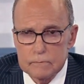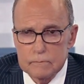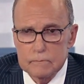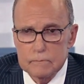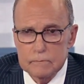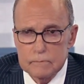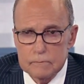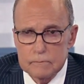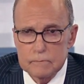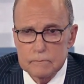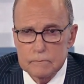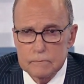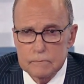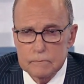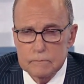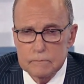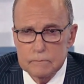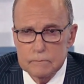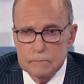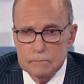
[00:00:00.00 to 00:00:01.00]

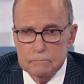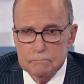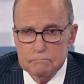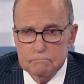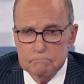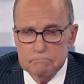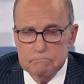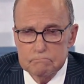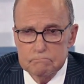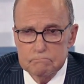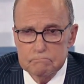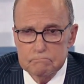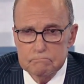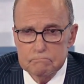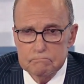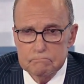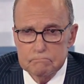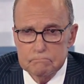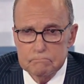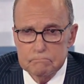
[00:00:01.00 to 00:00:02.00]

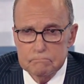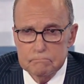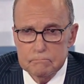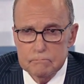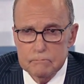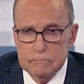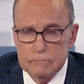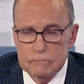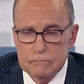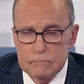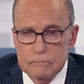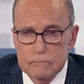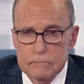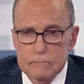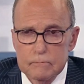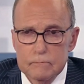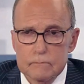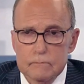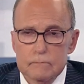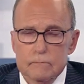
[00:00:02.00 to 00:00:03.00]

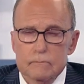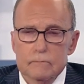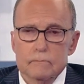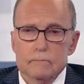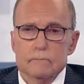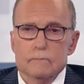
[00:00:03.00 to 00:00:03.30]
(silent)